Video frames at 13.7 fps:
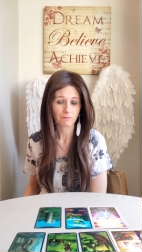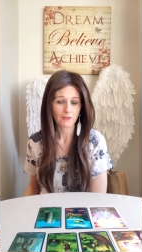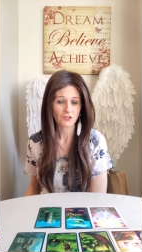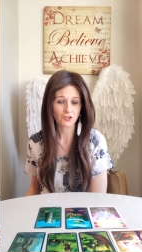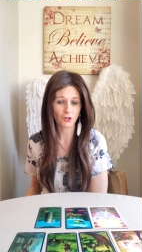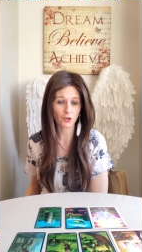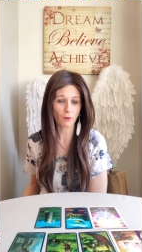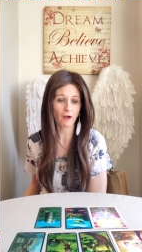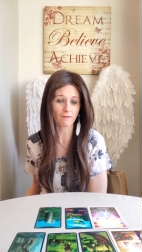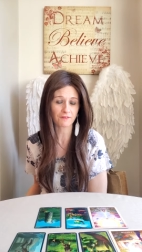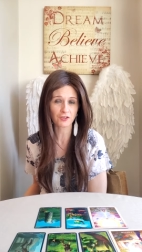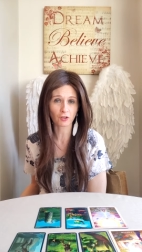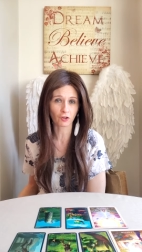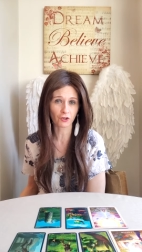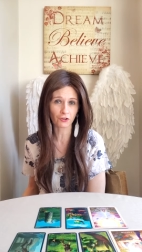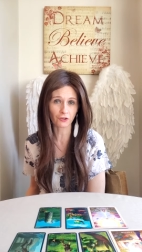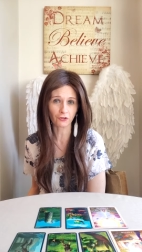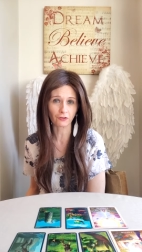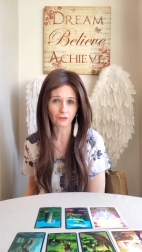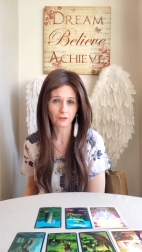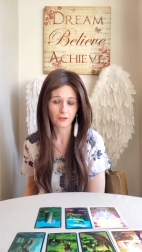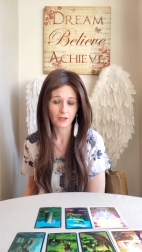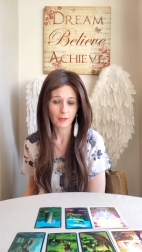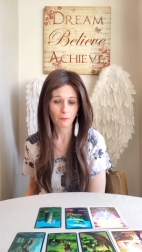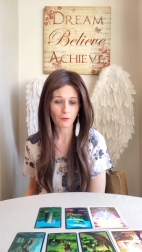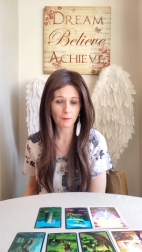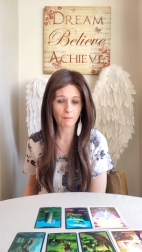So you have to learn.
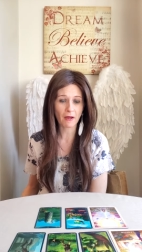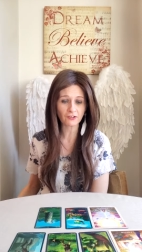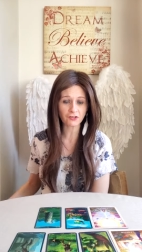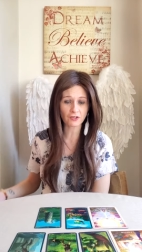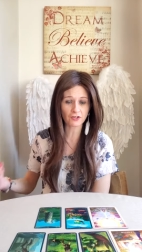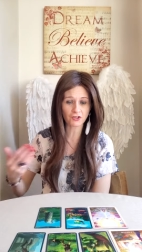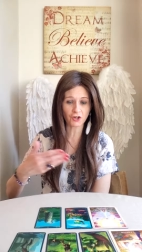But the masculines